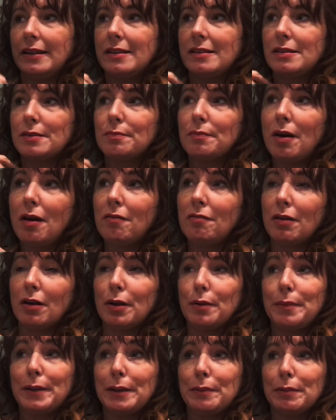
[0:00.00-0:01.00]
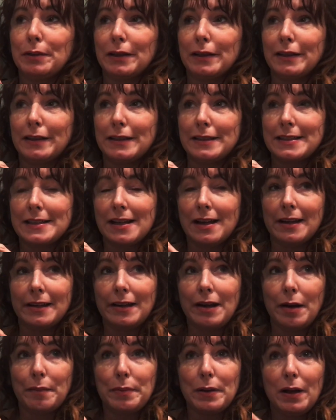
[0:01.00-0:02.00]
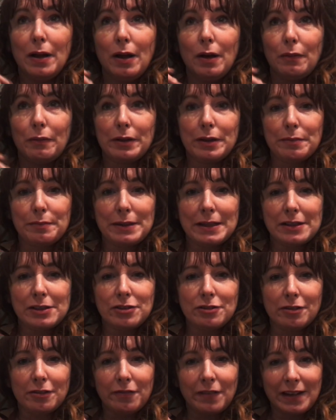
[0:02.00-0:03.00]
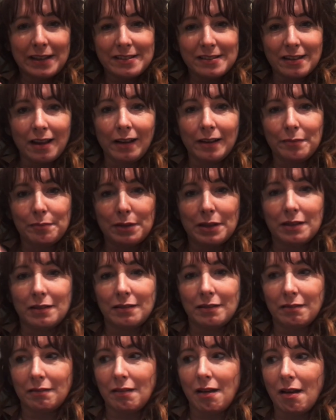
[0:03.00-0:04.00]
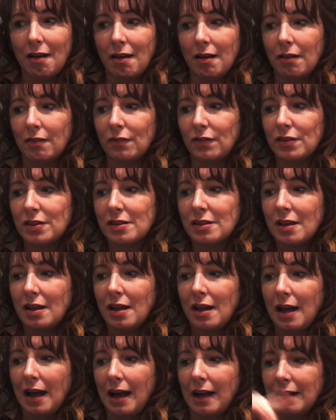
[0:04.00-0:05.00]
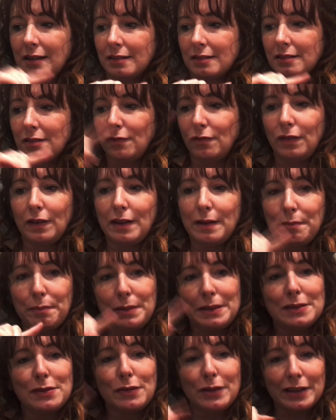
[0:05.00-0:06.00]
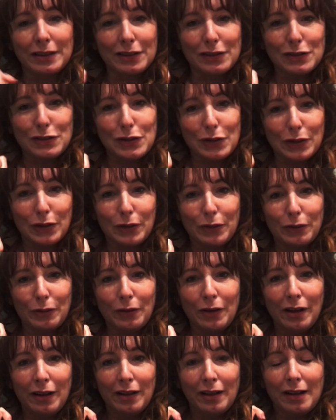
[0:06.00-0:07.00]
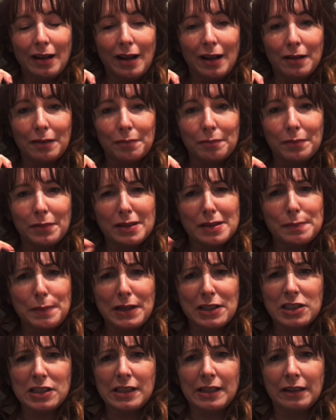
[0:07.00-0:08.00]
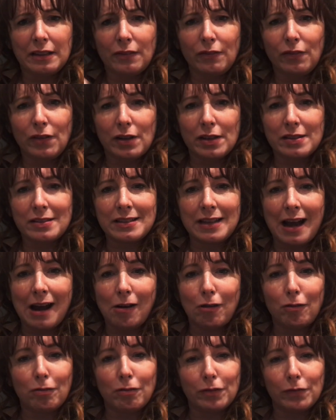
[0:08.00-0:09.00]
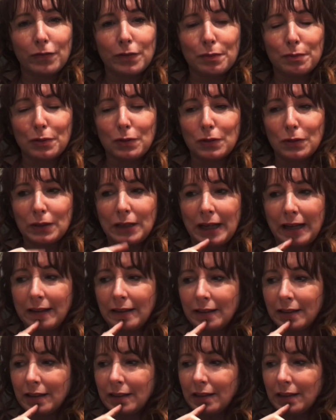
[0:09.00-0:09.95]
think tomorrow people are going to turn up with a mixture of excitement and nerves and flip between the two. Especially in the first hour of the morning,